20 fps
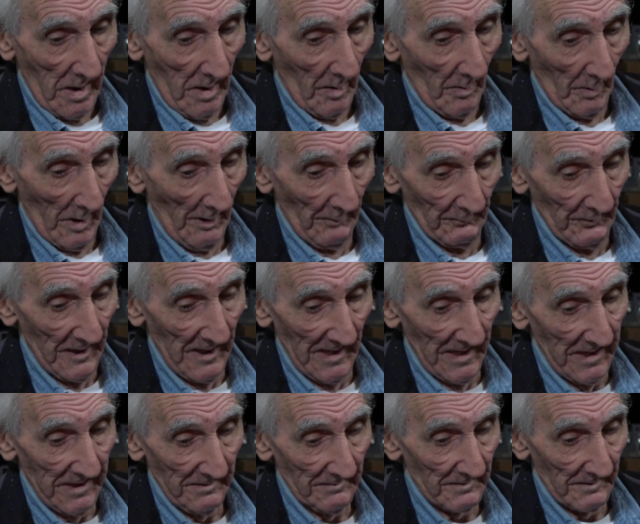Well,
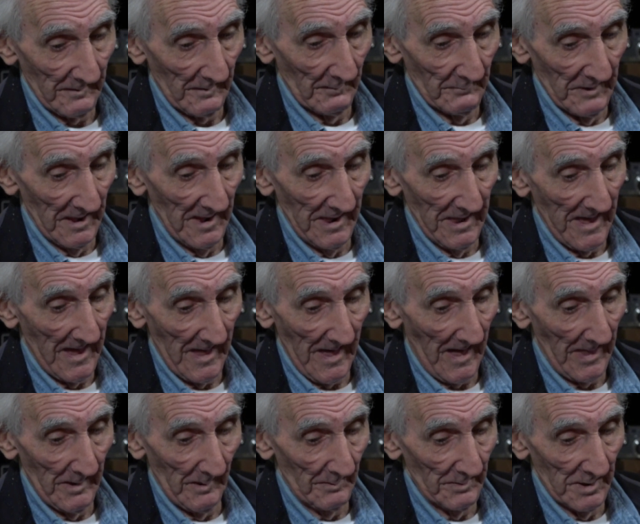really, I
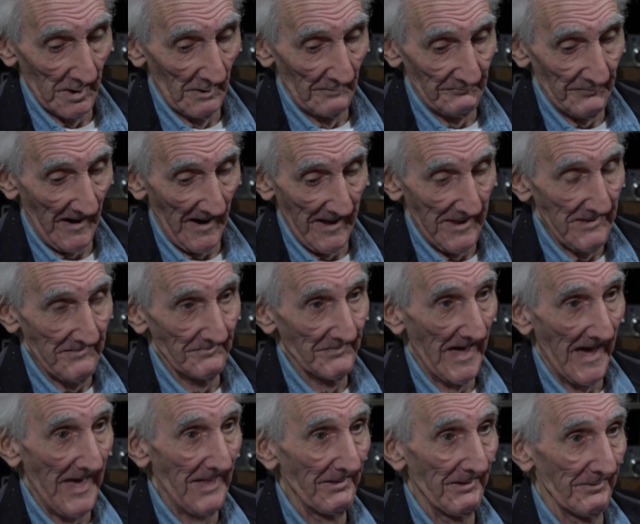don't know if I even
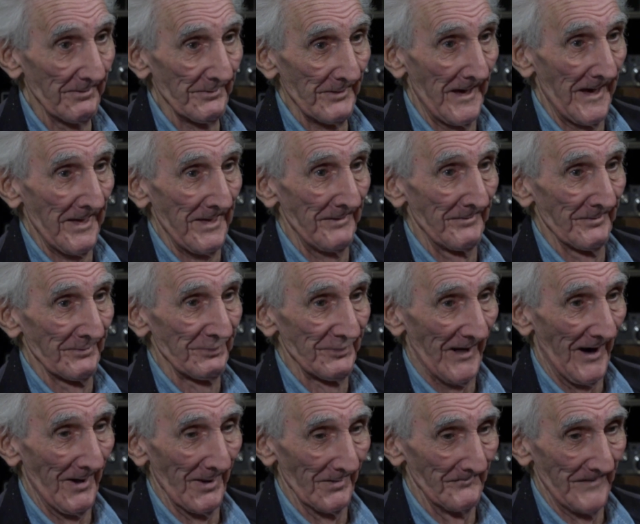had the
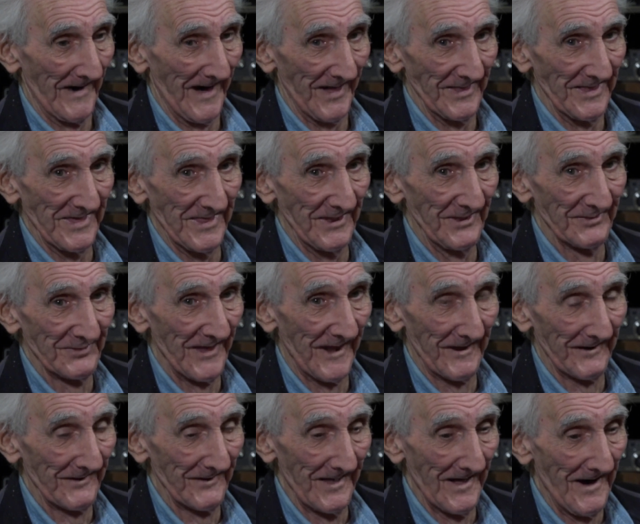thoughts about
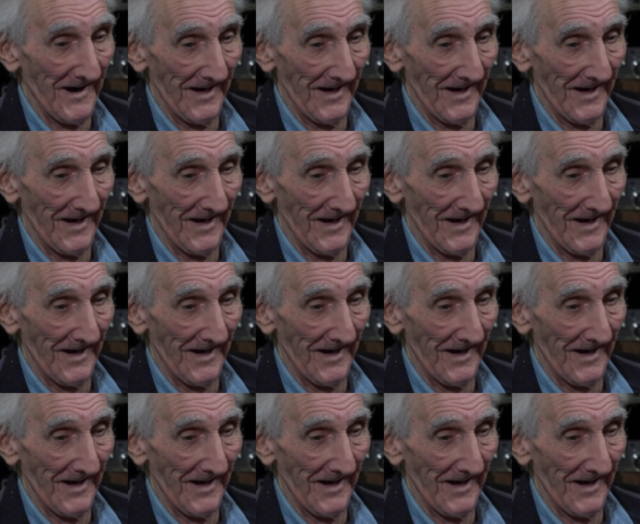anything.